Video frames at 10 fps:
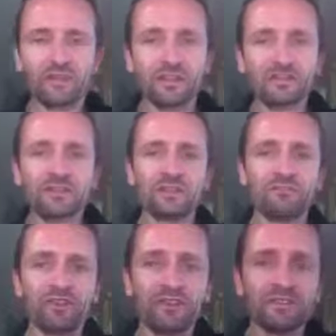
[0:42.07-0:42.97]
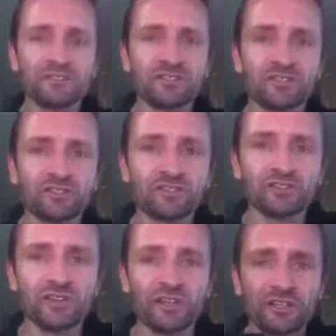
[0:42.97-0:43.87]
Now this kit really is a nice
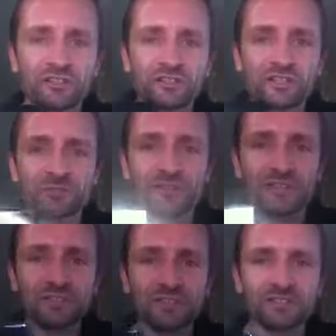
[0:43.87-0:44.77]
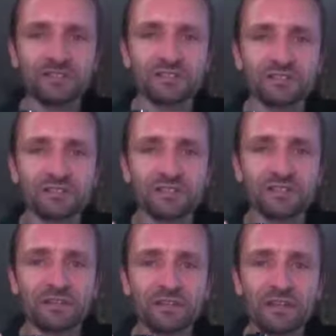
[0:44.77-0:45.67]
stylish slim kit as you can see.
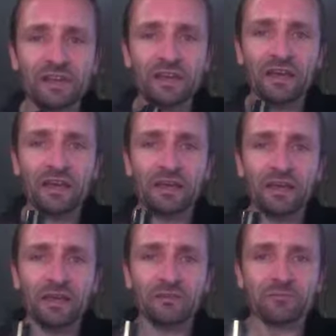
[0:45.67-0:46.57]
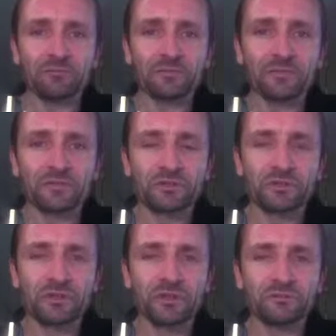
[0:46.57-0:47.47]
Um,
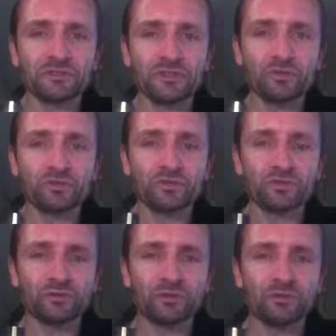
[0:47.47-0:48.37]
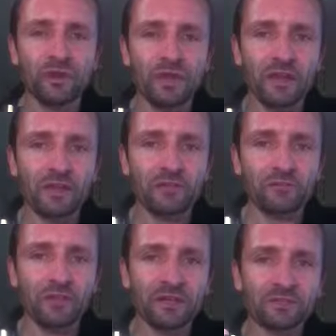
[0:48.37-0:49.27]
comes in all sort of,
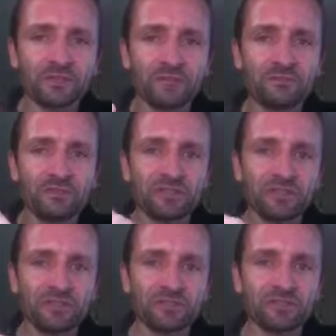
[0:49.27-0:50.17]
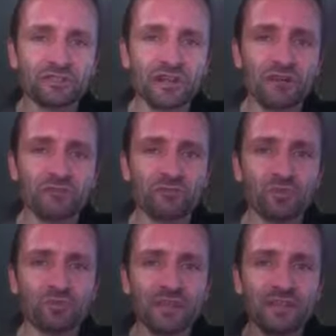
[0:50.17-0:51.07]
um, in a slim design, it's got the charging
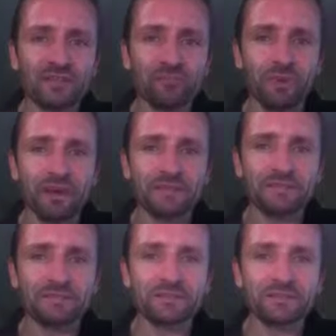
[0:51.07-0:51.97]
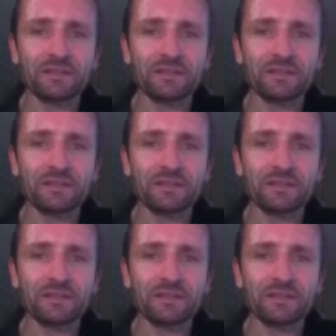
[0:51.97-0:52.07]
port at the base.